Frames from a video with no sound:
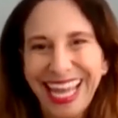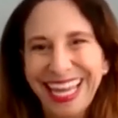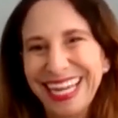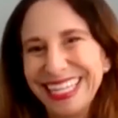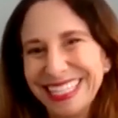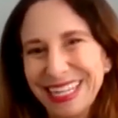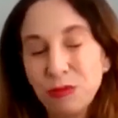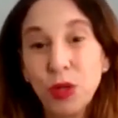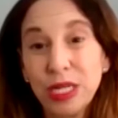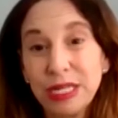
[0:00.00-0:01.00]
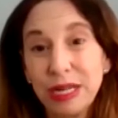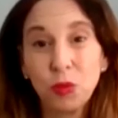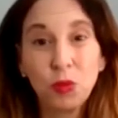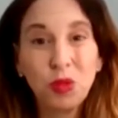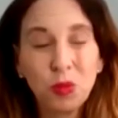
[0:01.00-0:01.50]
and
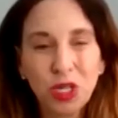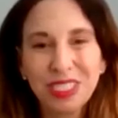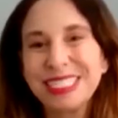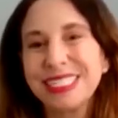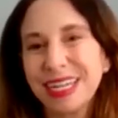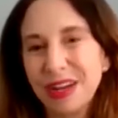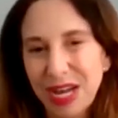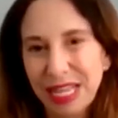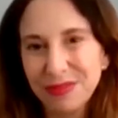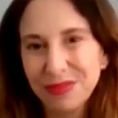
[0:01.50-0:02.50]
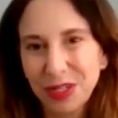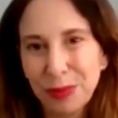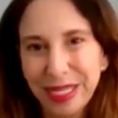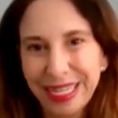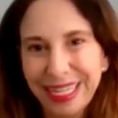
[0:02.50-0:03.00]
worked in Silicon Valley for a
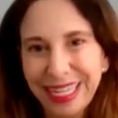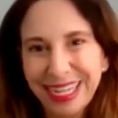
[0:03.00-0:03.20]
bit.